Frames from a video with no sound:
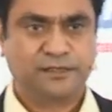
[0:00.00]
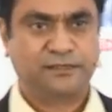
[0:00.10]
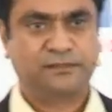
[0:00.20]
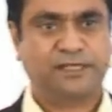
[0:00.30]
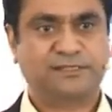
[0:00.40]

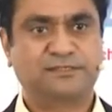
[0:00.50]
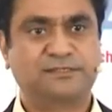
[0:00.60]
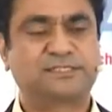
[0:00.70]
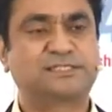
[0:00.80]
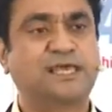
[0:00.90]
that
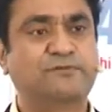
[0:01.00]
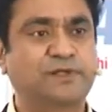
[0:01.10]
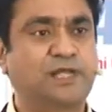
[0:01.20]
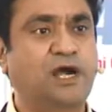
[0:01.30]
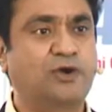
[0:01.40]

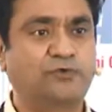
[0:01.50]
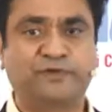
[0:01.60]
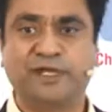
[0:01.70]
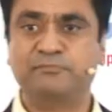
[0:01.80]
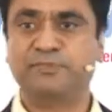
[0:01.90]
7 out of 10